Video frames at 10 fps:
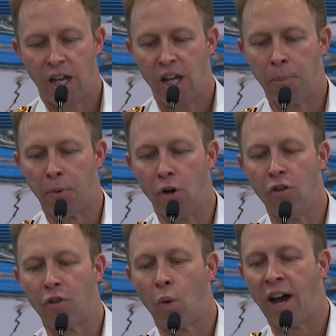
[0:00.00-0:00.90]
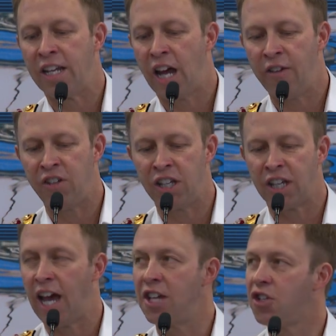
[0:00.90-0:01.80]
improve the way Navy
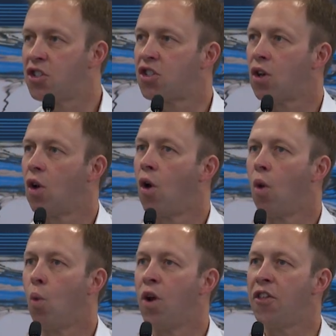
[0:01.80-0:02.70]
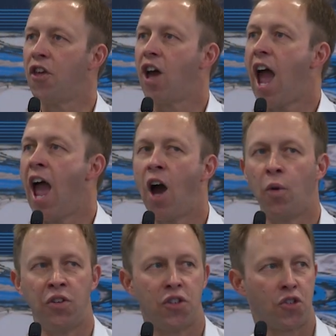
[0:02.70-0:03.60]
engages with
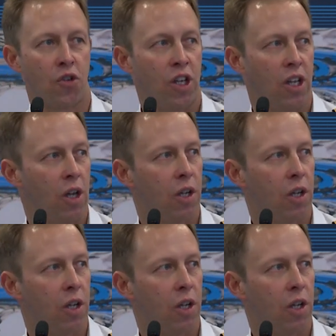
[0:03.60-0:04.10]
our industry.